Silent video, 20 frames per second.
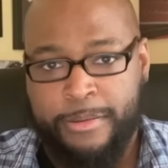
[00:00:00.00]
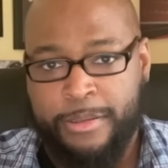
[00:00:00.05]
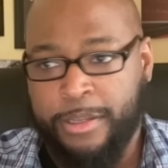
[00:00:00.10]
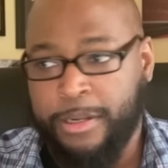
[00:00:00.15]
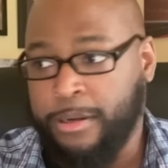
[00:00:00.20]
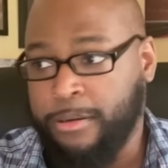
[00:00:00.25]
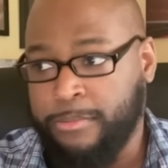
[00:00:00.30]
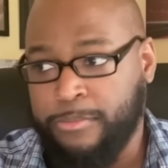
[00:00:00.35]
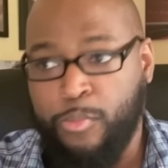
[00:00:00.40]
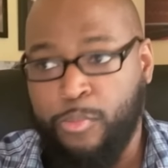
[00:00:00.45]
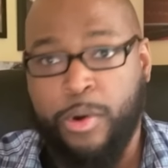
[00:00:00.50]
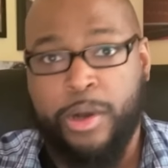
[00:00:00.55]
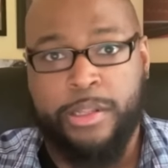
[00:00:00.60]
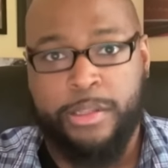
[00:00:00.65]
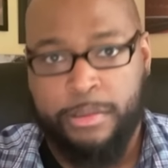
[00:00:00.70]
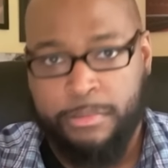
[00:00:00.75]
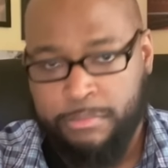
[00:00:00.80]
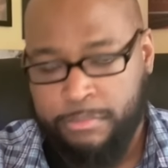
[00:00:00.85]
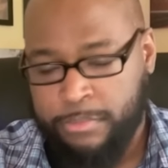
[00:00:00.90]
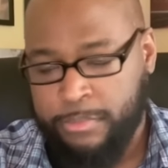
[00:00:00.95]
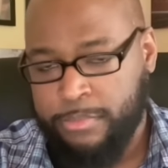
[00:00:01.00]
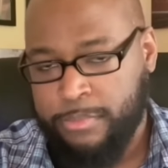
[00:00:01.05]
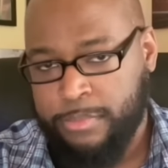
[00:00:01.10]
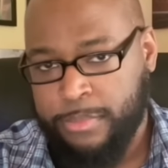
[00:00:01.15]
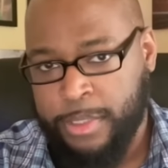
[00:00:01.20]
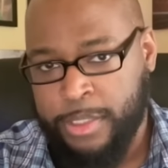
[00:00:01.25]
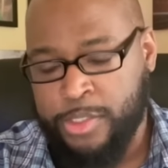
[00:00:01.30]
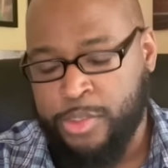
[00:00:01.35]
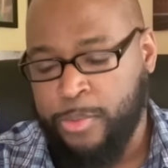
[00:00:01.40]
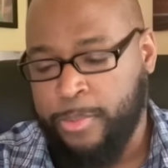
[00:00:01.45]
you know, won
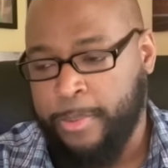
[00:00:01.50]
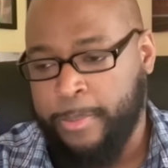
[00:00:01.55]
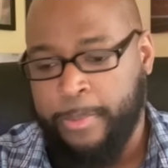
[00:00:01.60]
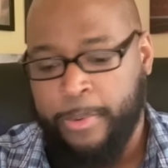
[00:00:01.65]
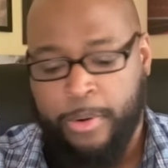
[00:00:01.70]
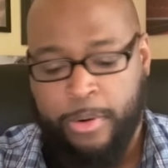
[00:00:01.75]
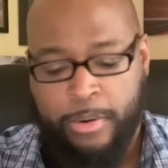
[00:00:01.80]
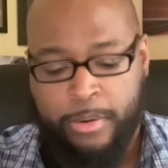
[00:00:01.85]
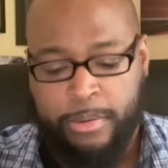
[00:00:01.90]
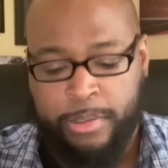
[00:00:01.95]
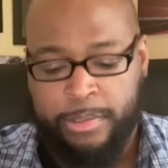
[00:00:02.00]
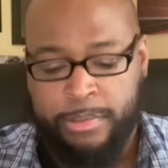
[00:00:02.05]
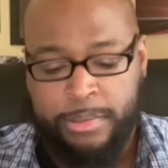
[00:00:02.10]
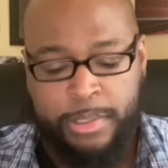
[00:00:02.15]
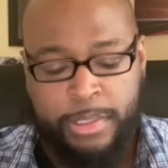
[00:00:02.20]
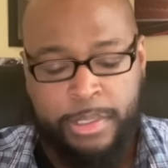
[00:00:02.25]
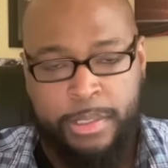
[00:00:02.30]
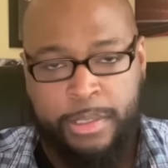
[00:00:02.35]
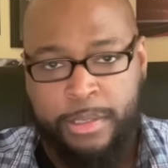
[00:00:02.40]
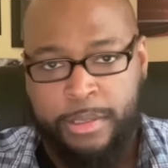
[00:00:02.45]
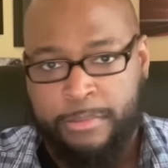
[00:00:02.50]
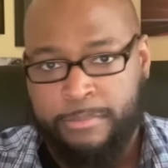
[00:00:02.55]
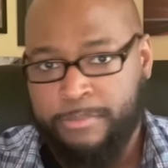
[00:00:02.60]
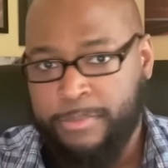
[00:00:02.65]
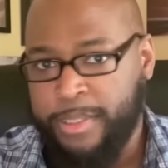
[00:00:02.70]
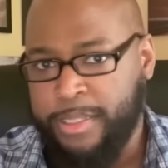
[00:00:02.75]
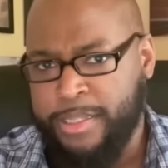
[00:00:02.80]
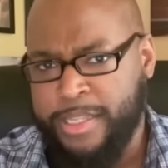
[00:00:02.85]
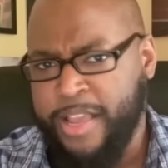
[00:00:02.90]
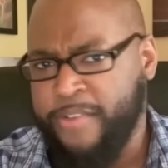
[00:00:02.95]
a Super Bowl and
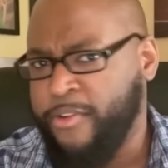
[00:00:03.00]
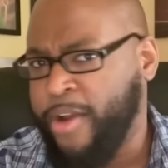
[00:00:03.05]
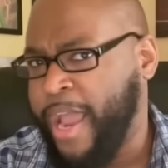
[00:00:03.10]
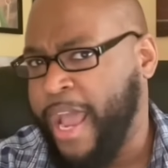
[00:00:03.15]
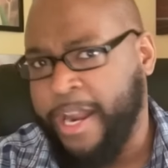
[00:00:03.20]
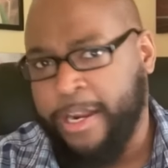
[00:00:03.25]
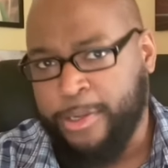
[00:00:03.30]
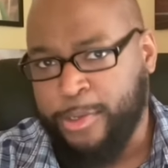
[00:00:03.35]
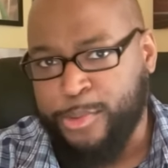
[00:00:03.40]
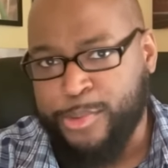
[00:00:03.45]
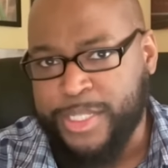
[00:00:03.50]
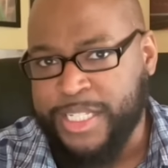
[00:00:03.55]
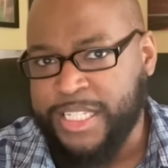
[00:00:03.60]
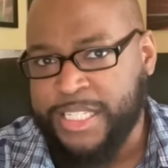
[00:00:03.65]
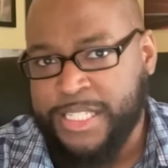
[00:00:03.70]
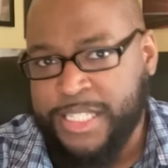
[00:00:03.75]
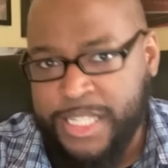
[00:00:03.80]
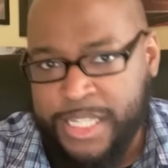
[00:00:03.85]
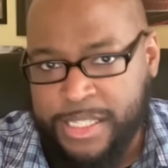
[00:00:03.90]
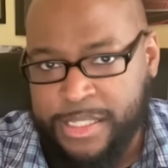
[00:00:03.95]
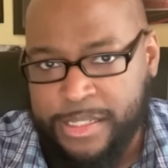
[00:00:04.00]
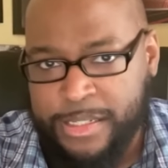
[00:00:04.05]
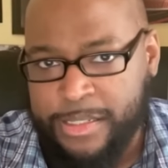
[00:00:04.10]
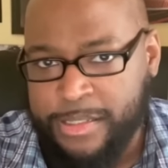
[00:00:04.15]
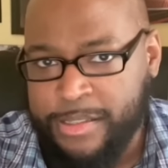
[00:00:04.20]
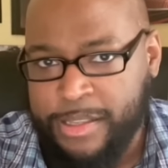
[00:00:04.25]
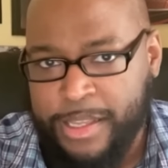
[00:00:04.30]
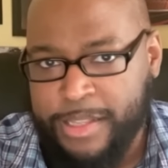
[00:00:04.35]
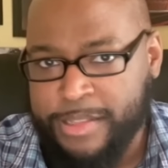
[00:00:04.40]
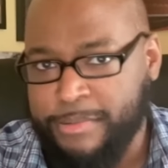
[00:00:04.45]
never had a losing season
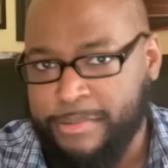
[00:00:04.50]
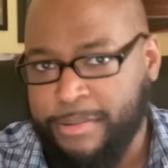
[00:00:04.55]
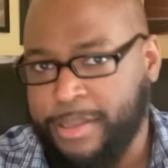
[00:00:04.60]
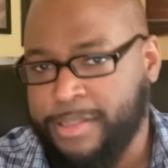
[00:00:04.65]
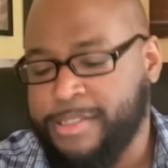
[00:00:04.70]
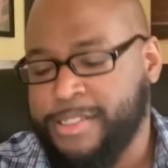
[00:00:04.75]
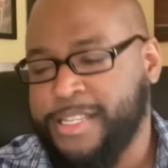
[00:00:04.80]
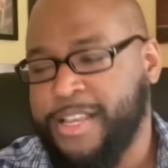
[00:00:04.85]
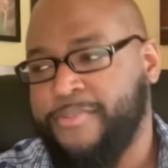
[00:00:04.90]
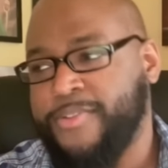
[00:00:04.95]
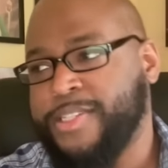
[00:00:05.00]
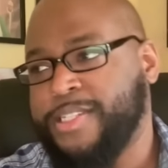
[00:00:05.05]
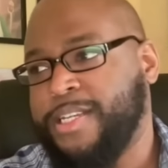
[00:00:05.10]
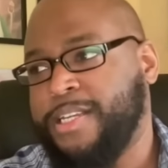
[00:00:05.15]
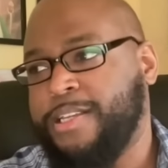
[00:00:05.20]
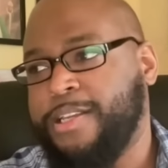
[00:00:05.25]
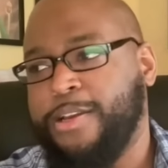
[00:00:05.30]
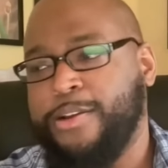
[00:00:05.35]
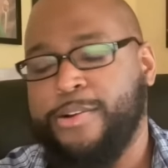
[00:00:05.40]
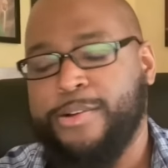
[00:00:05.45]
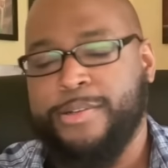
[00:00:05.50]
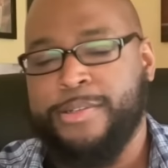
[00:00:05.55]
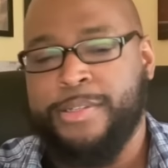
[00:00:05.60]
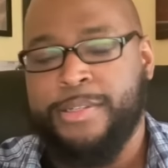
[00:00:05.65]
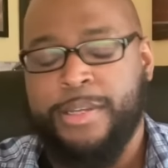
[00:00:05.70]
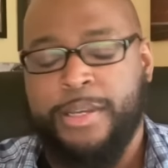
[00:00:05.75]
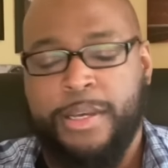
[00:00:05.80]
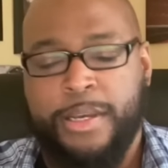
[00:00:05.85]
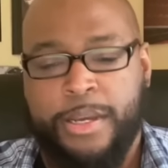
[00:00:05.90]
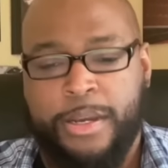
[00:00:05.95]
in 17
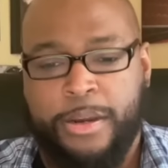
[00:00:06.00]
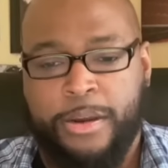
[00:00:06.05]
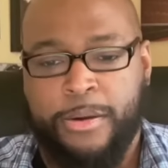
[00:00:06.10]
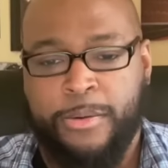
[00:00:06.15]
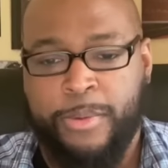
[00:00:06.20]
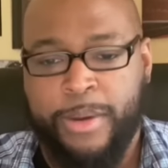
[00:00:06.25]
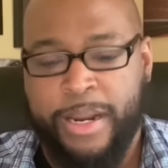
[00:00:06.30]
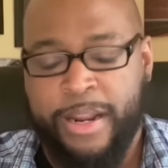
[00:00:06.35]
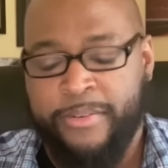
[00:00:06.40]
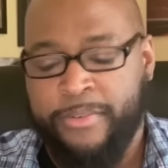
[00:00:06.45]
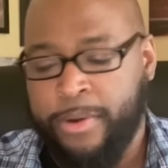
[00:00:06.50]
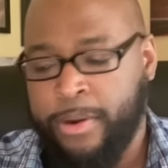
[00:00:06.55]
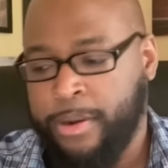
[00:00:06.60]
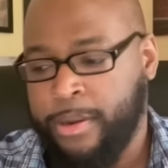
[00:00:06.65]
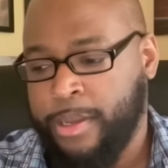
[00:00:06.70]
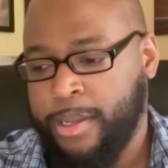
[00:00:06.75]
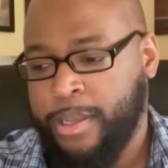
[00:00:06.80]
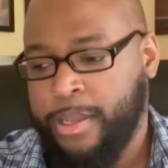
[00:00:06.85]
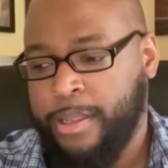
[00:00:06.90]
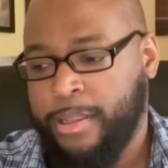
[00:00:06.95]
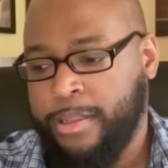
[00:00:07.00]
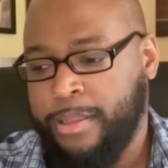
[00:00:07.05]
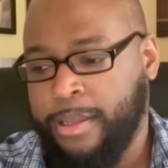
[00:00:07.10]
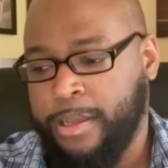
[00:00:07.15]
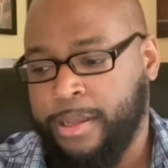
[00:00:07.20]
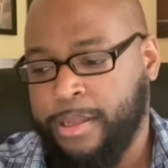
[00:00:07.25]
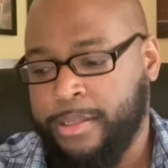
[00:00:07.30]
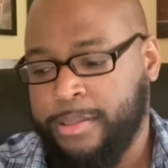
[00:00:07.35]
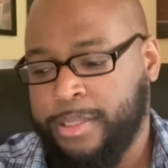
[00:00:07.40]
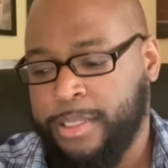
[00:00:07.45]
years or whatever
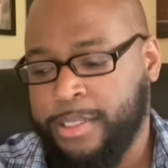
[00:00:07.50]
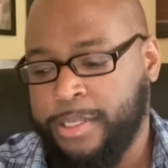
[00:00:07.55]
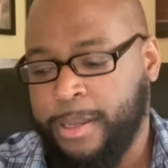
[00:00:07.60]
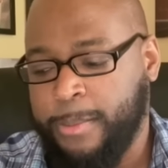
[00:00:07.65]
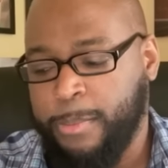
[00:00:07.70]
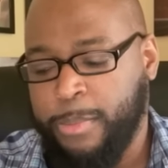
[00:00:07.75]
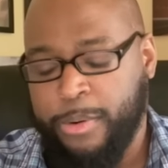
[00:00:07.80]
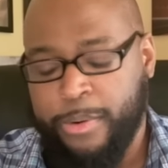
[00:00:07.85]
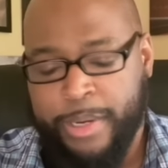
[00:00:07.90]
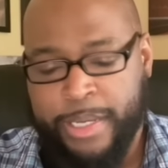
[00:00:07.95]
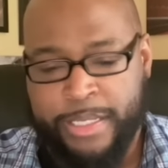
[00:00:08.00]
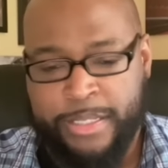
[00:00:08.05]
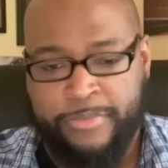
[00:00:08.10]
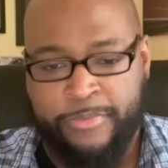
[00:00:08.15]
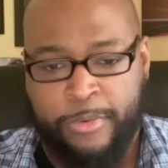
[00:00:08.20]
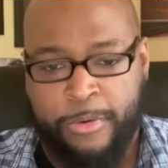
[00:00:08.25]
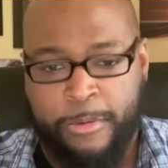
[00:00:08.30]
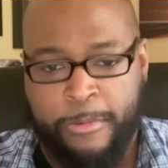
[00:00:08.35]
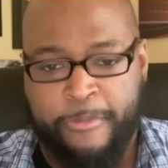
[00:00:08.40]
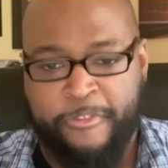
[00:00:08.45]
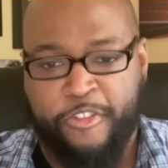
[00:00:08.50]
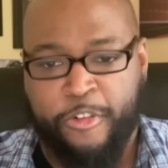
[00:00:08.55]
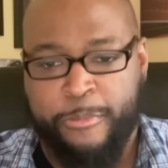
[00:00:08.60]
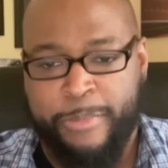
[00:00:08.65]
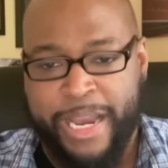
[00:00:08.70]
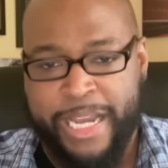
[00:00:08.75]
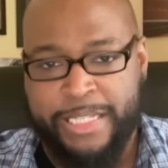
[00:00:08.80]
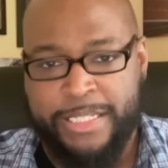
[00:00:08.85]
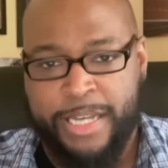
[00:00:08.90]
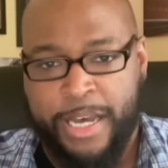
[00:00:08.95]
the number is for
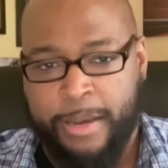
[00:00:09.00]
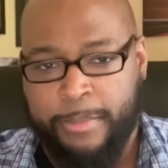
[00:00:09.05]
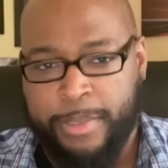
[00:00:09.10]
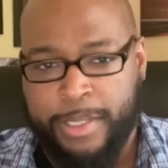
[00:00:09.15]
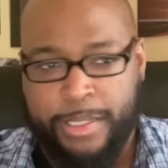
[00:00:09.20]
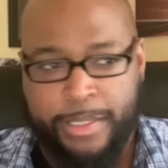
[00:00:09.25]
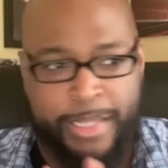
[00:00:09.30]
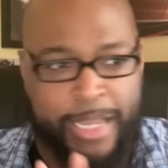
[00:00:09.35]
Mike Tomlin.